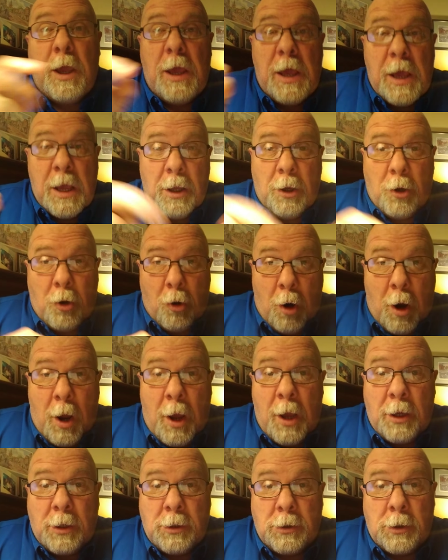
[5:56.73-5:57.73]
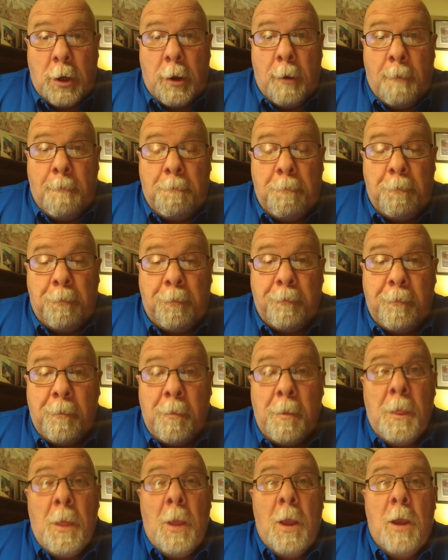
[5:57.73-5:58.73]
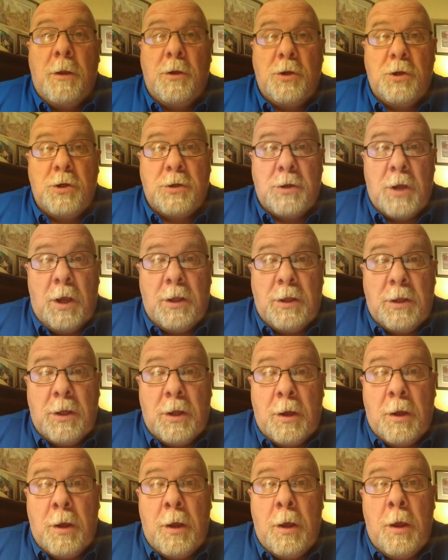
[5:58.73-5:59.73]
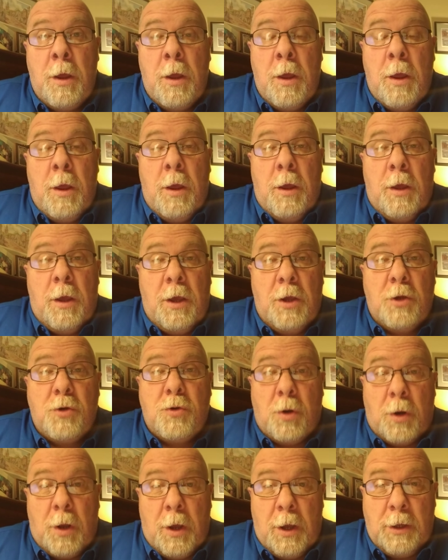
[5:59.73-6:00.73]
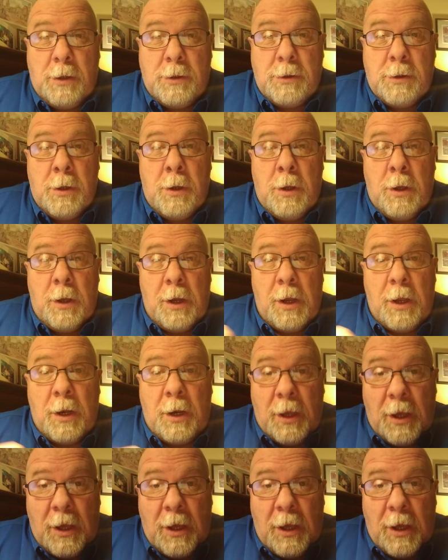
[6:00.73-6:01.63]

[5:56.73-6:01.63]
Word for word: in Christ, just like the Israelites in